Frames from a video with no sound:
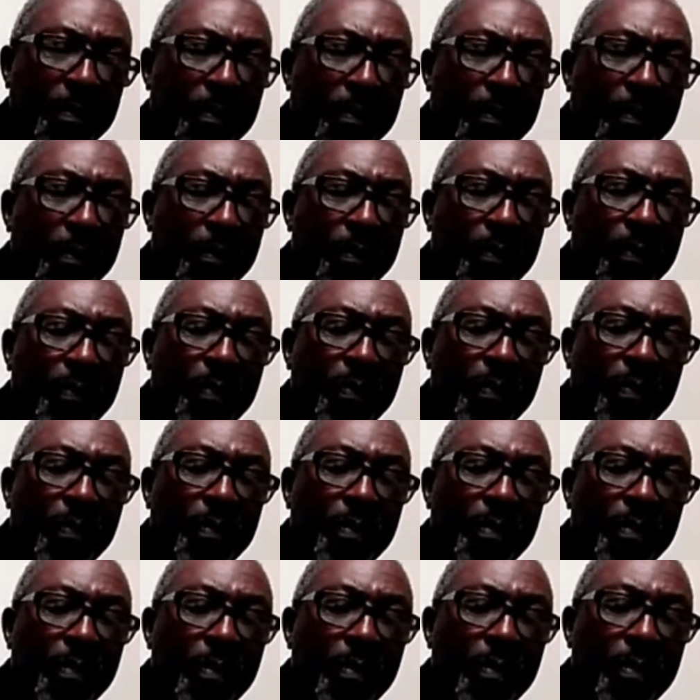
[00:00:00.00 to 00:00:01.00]

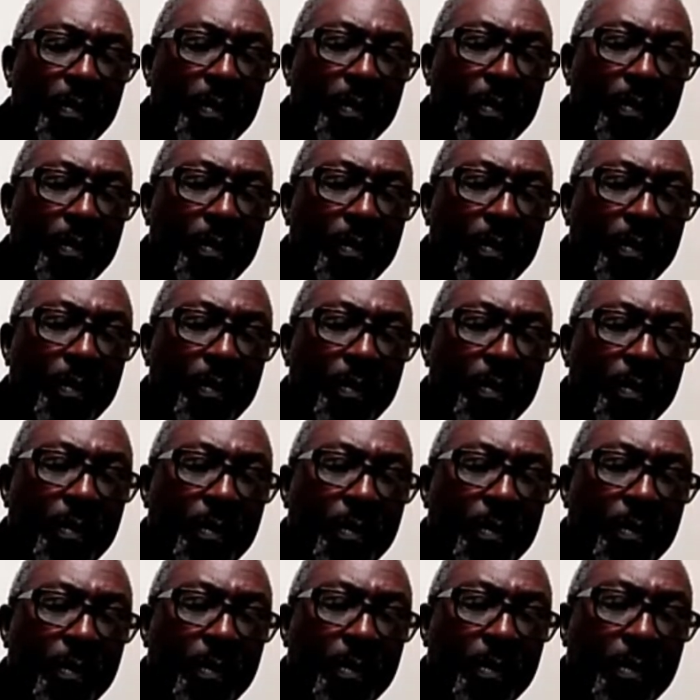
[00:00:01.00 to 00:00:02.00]

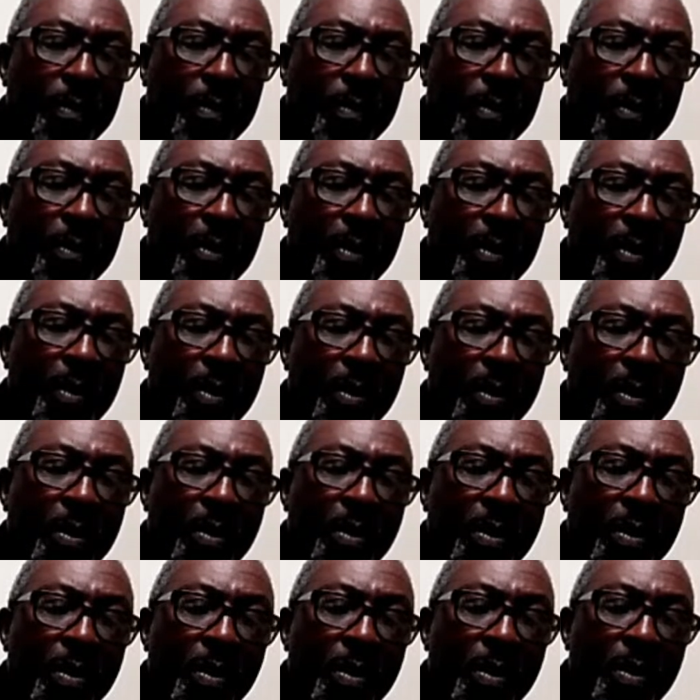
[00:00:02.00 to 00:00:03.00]

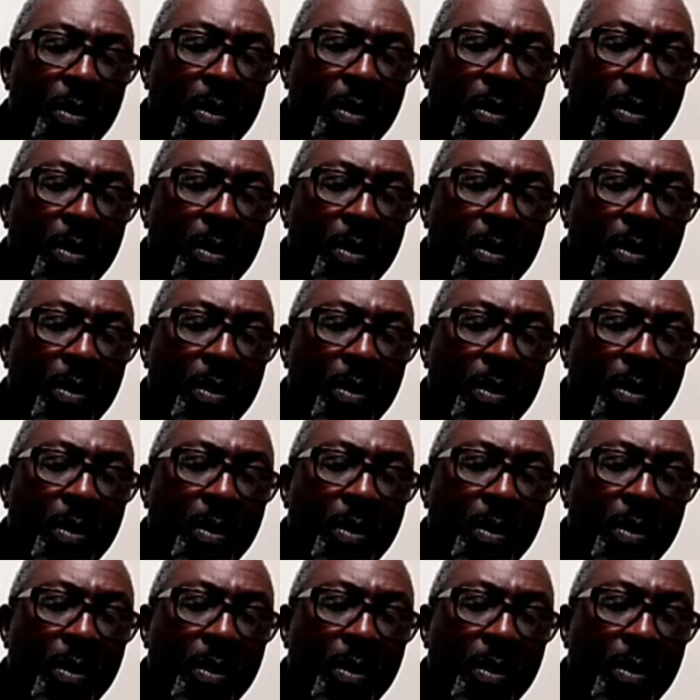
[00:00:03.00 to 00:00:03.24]
(silence)